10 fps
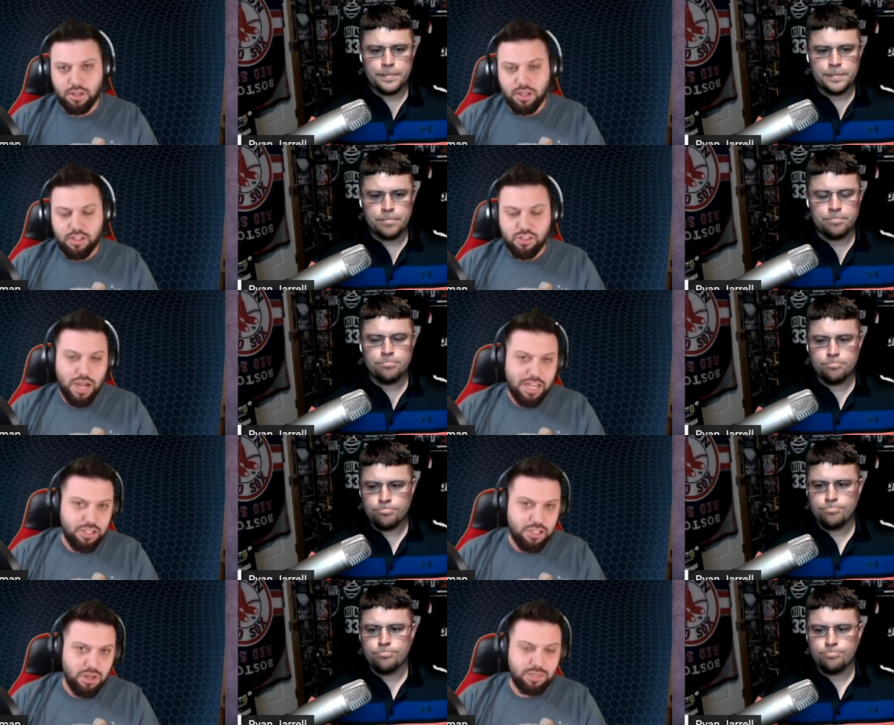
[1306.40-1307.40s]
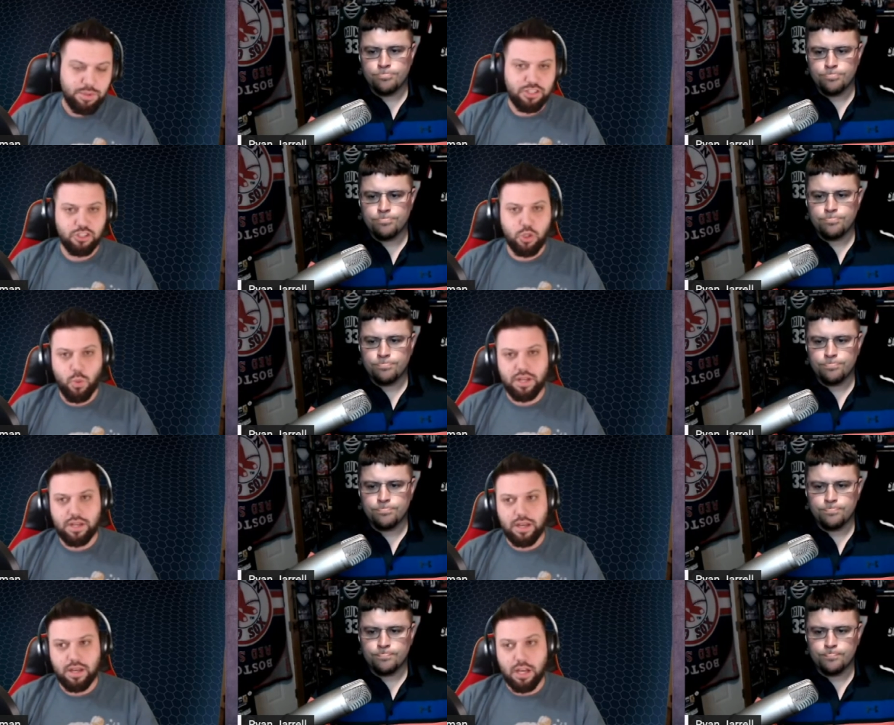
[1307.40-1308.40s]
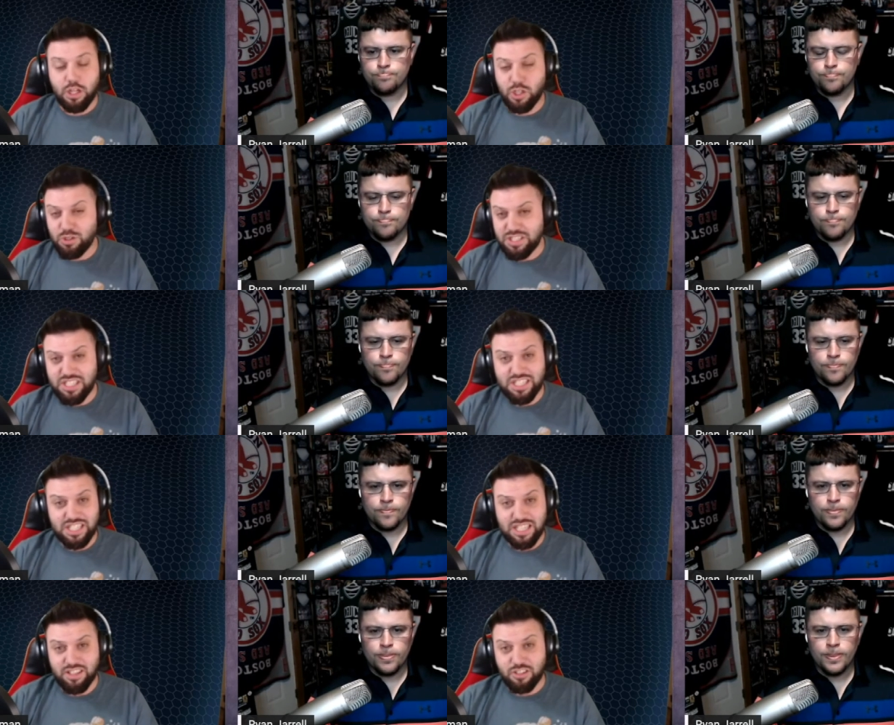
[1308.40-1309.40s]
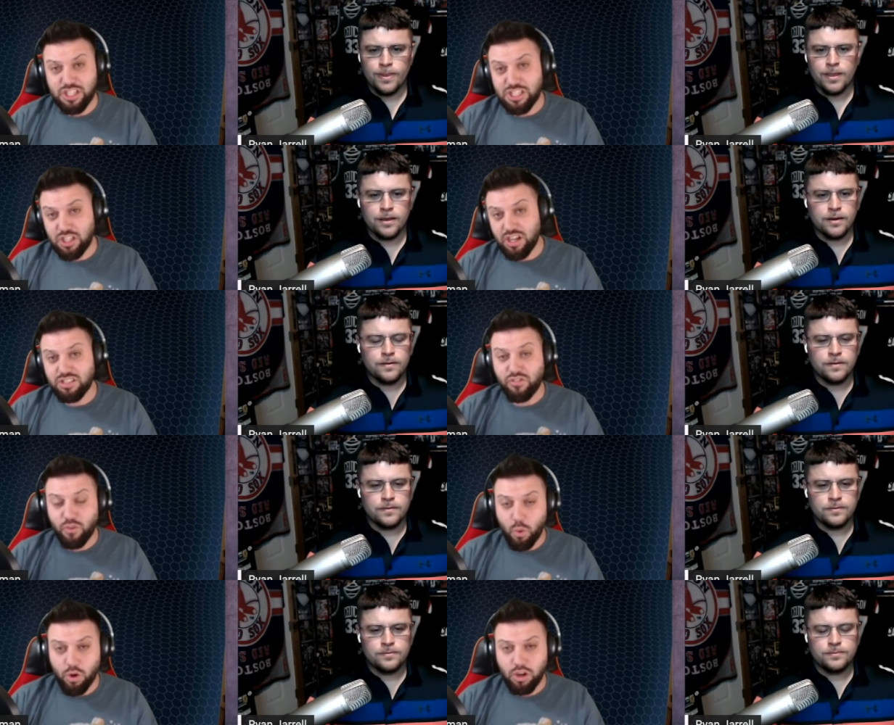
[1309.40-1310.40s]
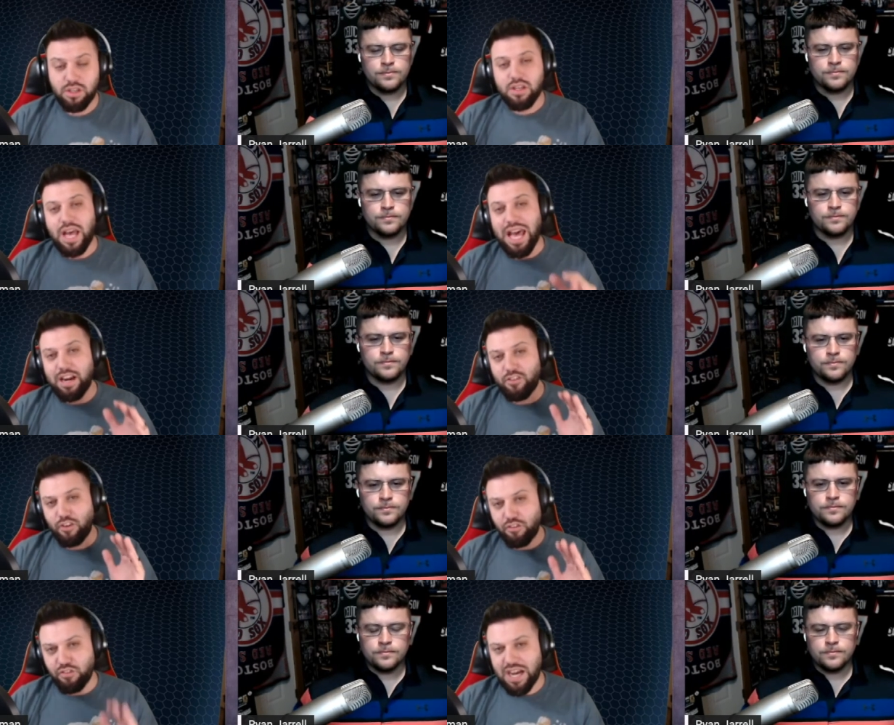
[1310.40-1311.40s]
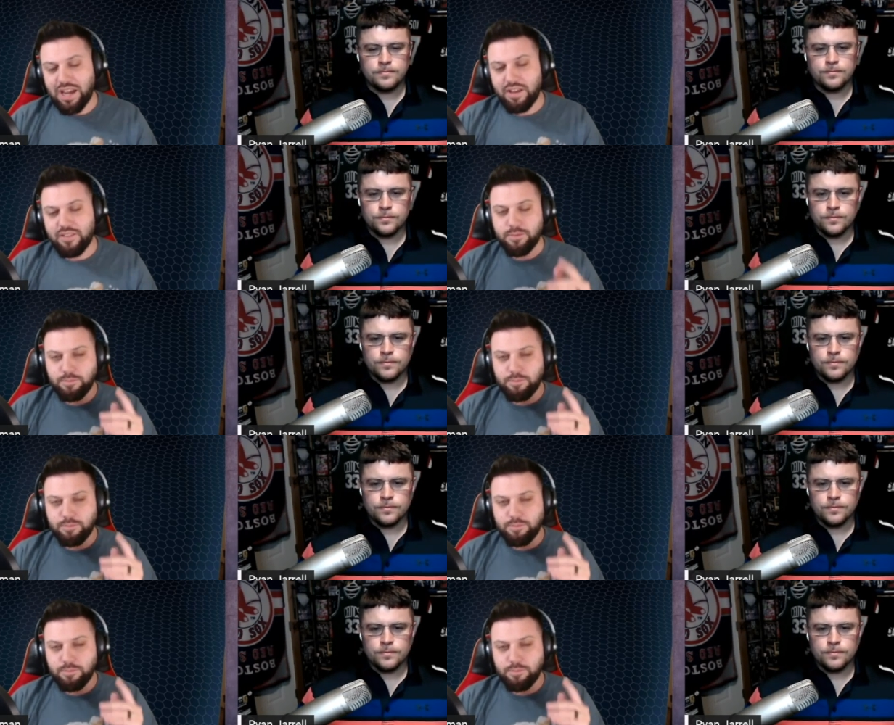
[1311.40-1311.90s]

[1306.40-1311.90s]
Speaker 1: So I don't expect her to win uh, a close decision either. She's lost four out of her five